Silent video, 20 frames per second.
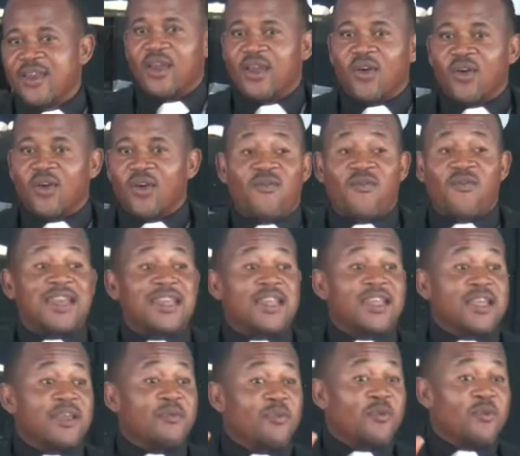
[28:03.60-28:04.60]
over the
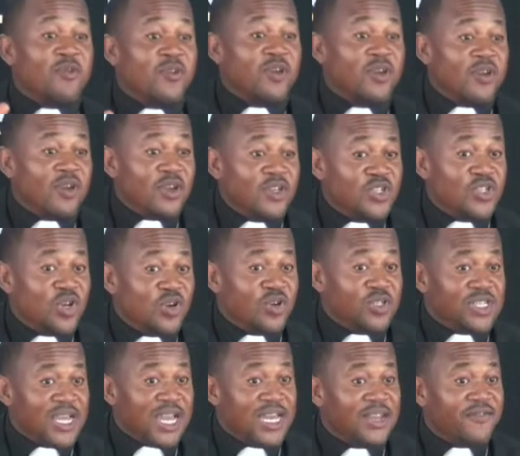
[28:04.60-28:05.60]
judge
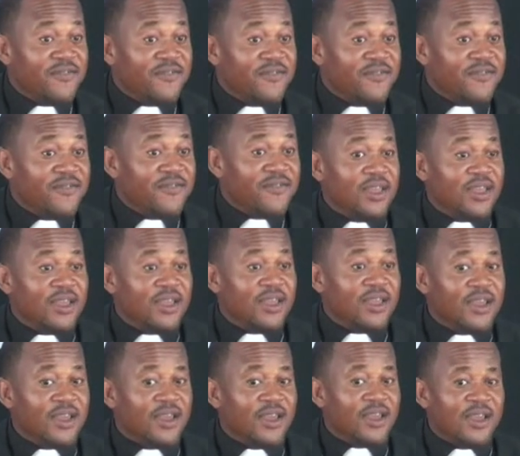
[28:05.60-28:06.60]
and the family,
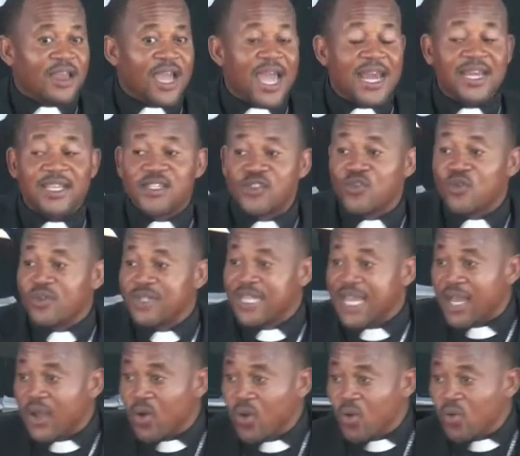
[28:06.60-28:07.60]
and he stole their
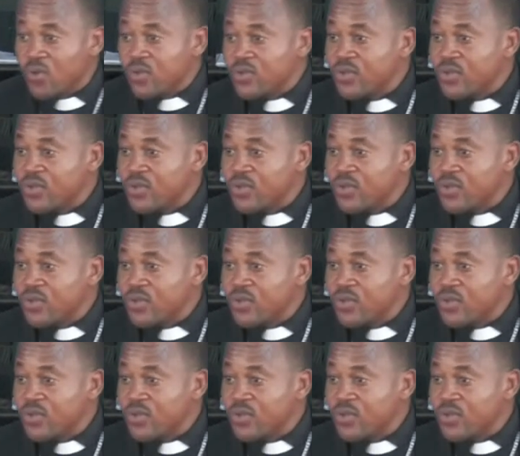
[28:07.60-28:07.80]
gold.